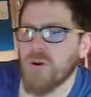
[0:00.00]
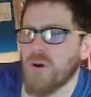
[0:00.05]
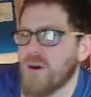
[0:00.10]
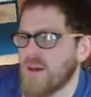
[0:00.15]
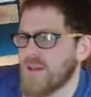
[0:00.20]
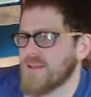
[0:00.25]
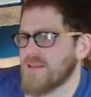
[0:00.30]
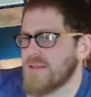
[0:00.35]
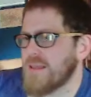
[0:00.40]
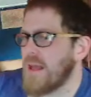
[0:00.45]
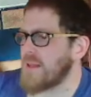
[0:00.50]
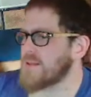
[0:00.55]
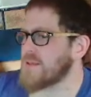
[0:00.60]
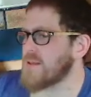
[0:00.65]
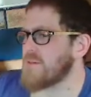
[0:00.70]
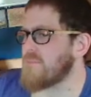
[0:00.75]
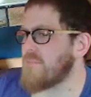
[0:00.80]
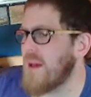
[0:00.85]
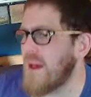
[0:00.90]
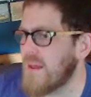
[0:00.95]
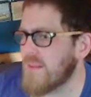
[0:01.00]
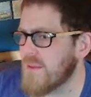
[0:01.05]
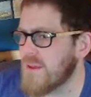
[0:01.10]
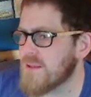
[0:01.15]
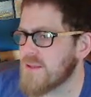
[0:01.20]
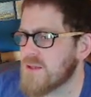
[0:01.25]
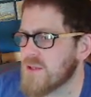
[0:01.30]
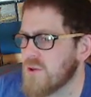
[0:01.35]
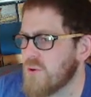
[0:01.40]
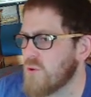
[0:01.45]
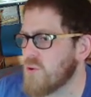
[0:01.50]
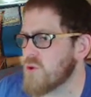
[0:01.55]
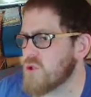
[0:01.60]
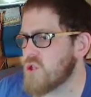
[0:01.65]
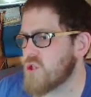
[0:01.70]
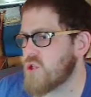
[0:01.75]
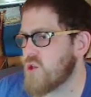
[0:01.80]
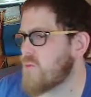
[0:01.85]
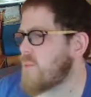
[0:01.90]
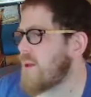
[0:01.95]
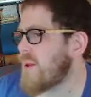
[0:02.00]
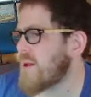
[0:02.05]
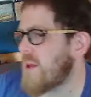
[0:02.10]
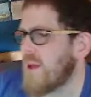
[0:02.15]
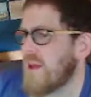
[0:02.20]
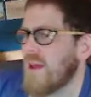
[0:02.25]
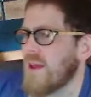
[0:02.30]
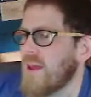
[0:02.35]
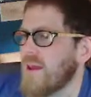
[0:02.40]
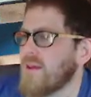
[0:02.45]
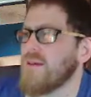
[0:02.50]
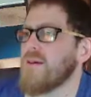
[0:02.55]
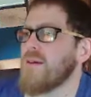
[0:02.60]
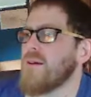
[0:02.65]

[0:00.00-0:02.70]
it's down to malice or stupidity,